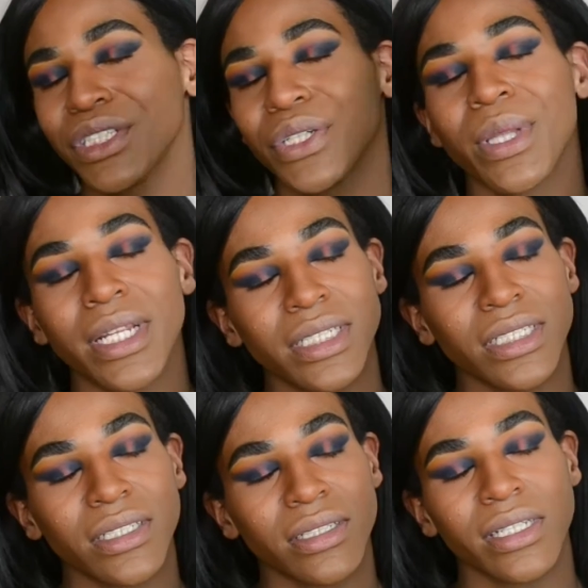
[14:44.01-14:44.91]
So let's
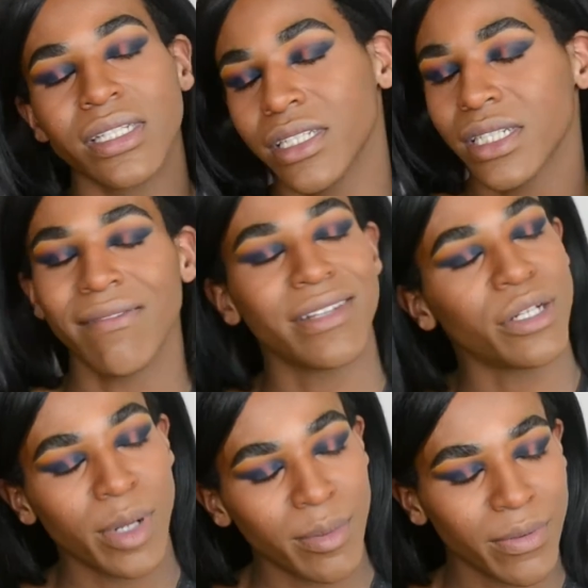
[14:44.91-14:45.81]
just have a
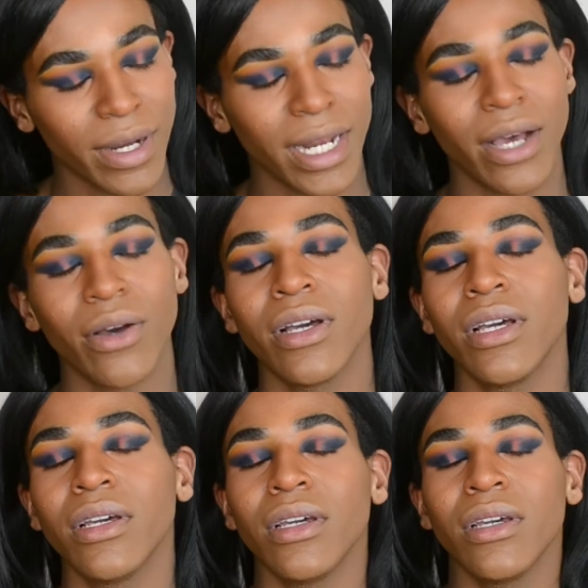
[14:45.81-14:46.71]
little moment right now
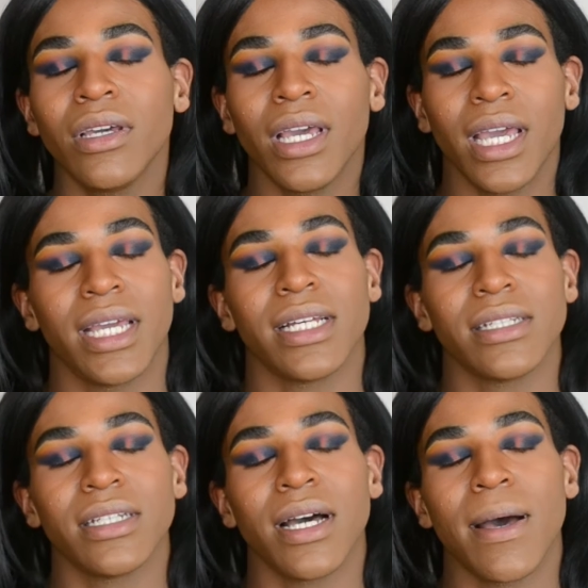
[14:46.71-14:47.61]
and